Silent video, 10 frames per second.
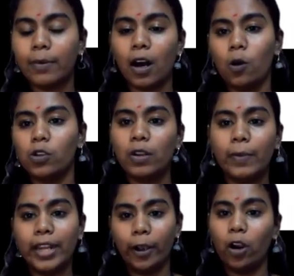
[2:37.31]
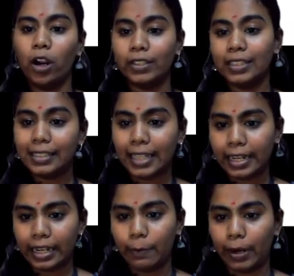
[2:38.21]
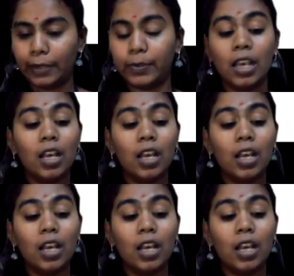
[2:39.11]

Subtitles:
a house will be decorated with serial bulbs.